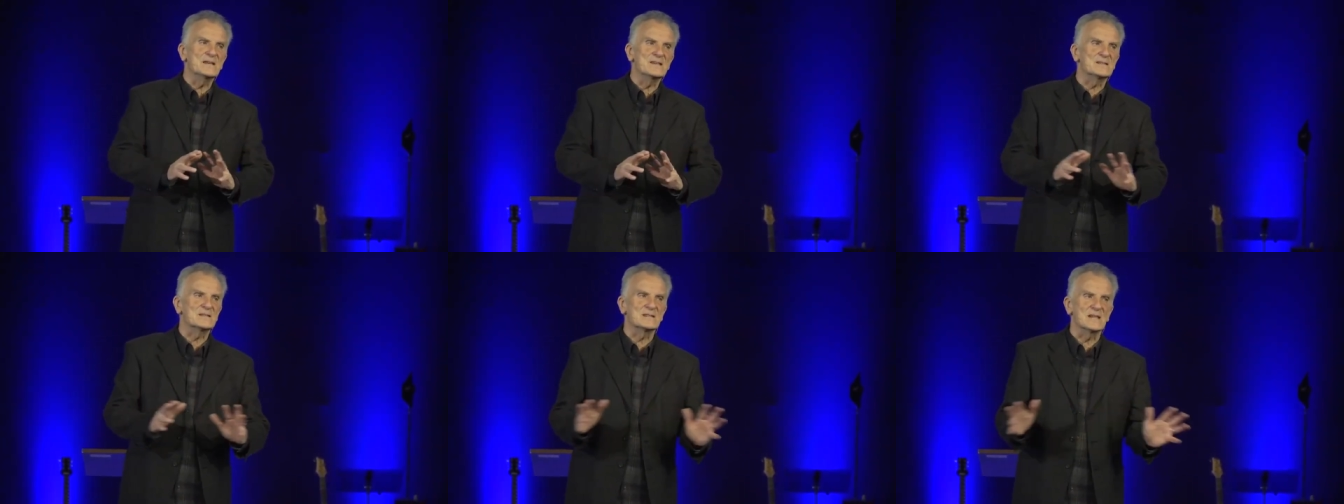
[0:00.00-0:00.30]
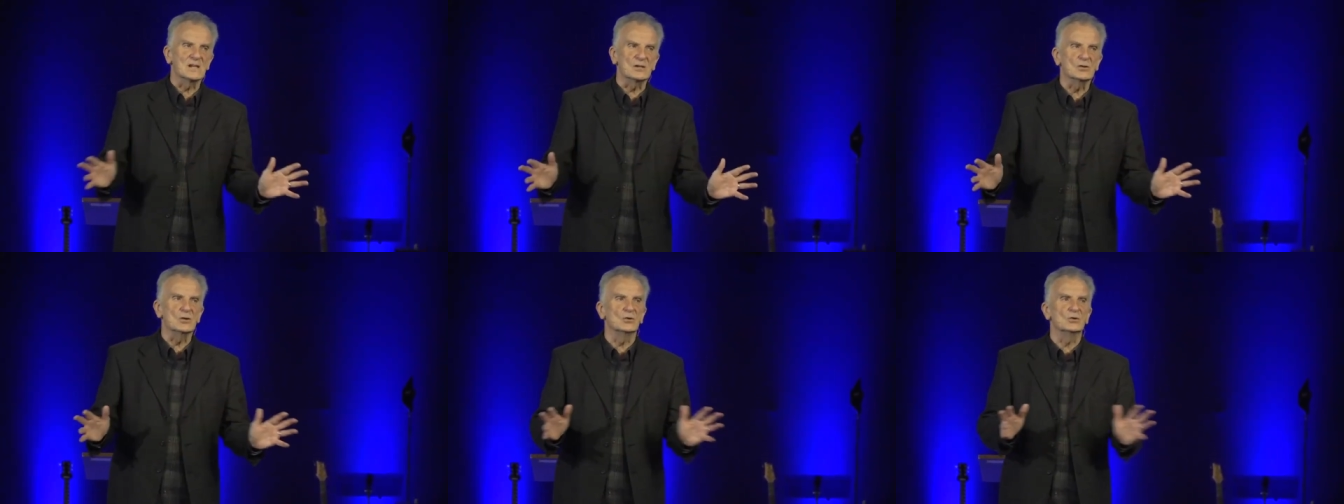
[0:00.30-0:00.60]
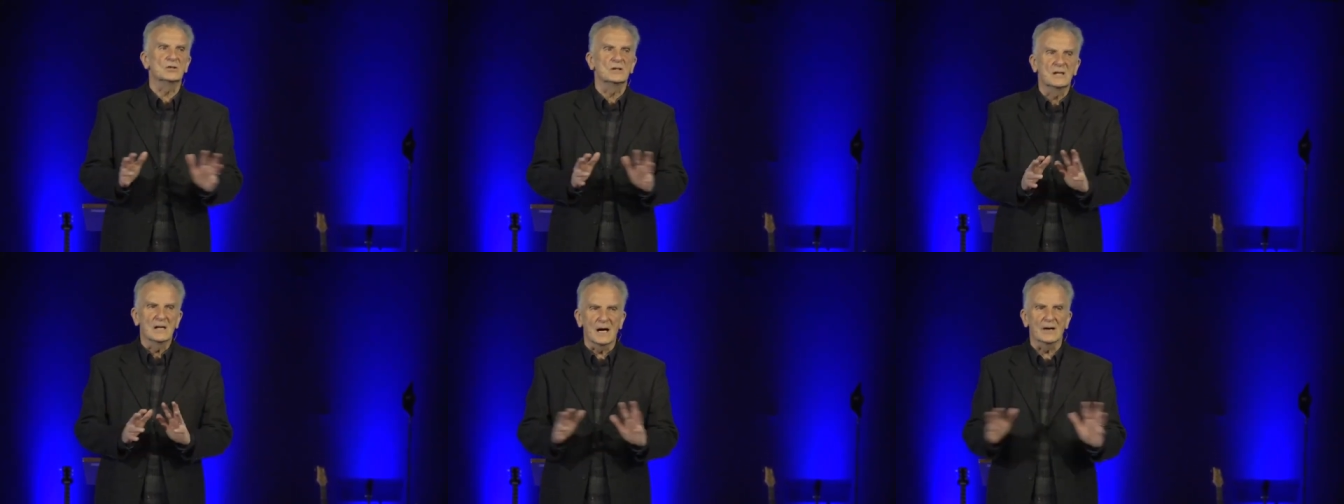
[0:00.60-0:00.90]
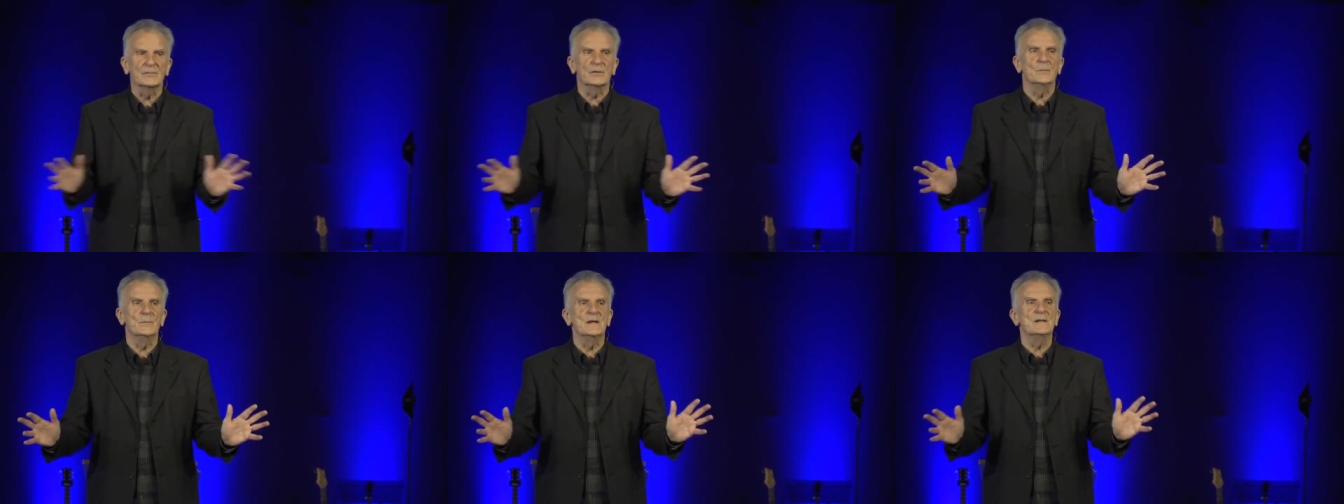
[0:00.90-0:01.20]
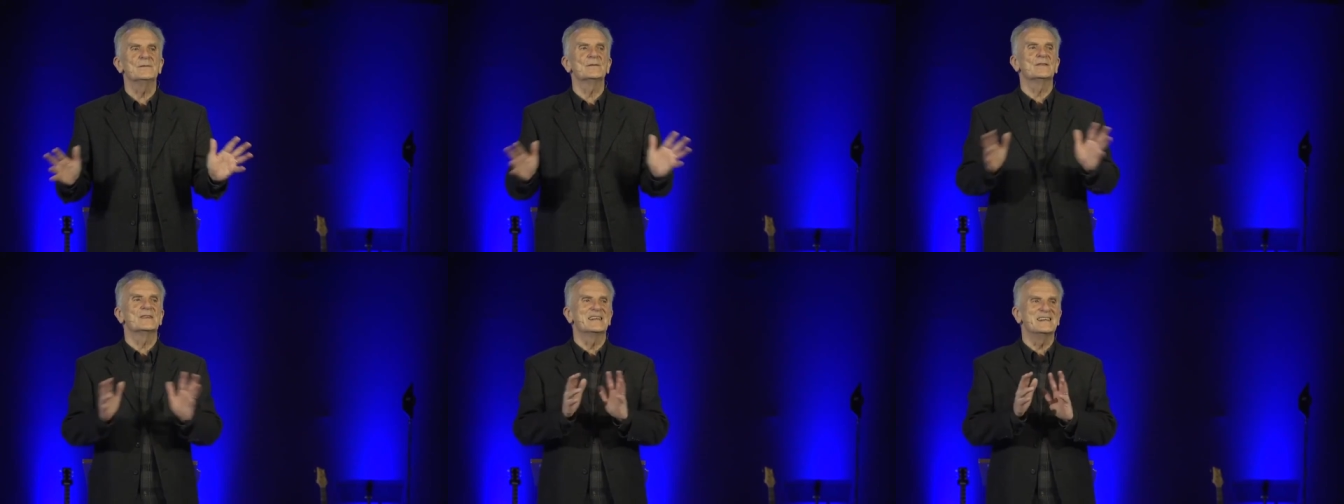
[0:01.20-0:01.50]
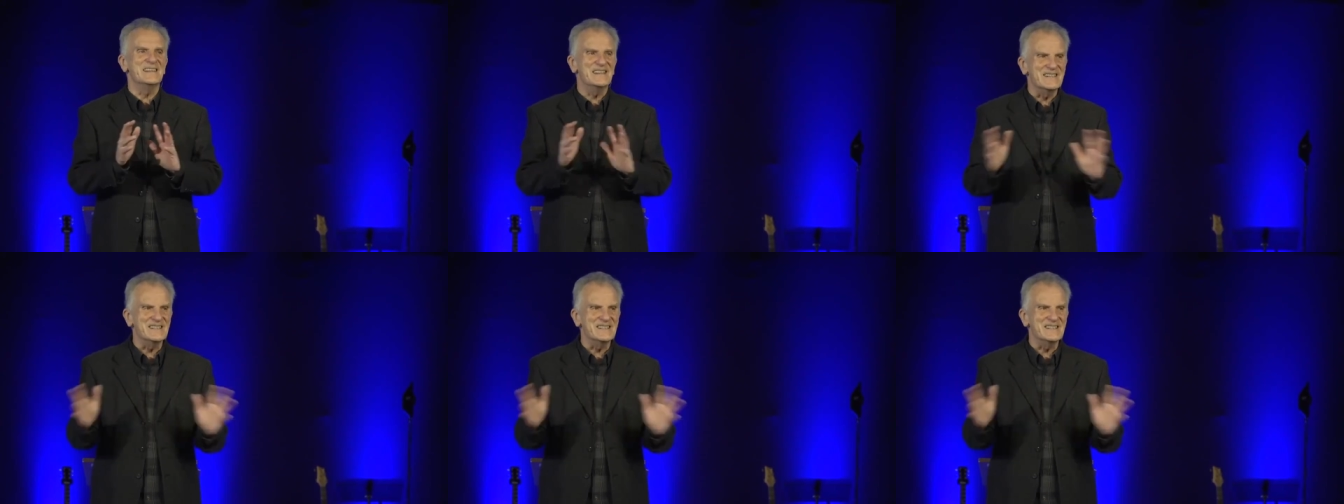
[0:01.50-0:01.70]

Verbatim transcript: single government that